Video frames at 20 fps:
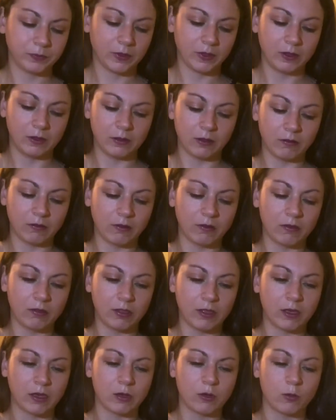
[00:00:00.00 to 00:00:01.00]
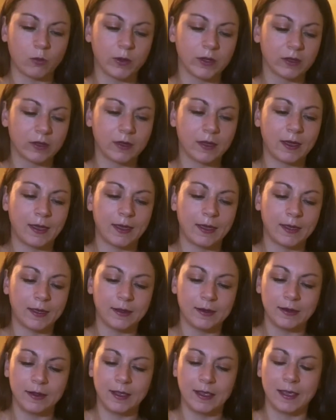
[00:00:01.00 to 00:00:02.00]
and this is thick and quick,
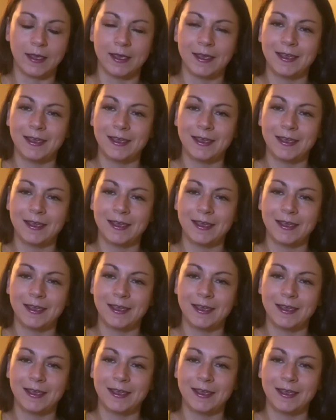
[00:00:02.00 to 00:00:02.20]
and he,